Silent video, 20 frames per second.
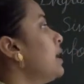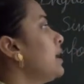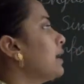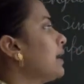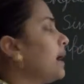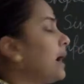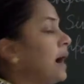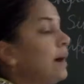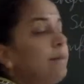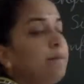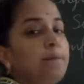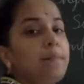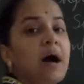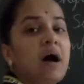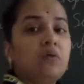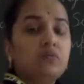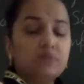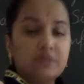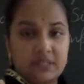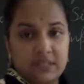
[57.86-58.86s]

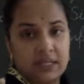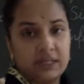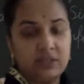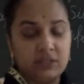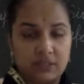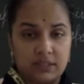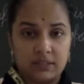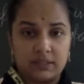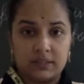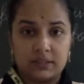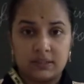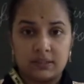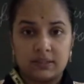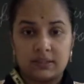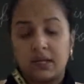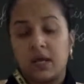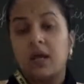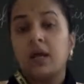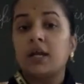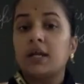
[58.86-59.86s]
compound sentences.
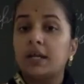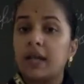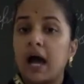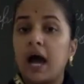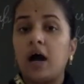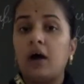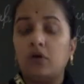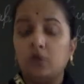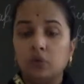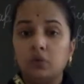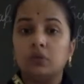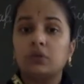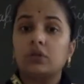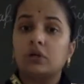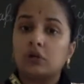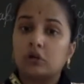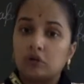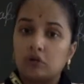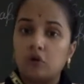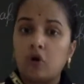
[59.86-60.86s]
Now, the
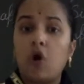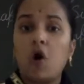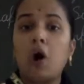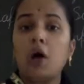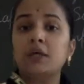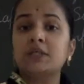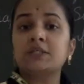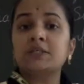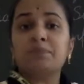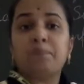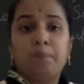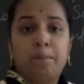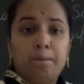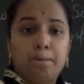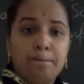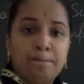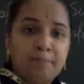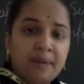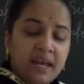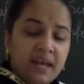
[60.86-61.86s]
clause
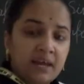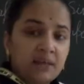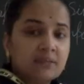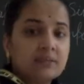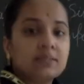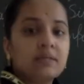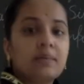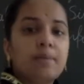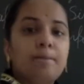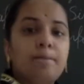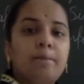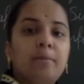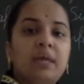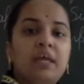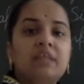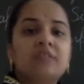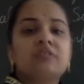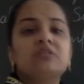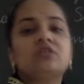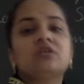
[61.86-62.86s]
plays the
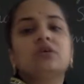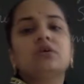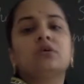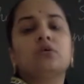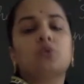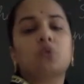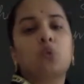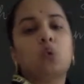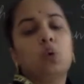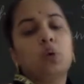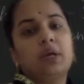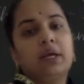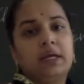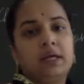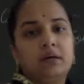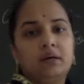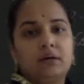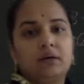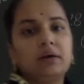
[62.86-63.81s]
major role here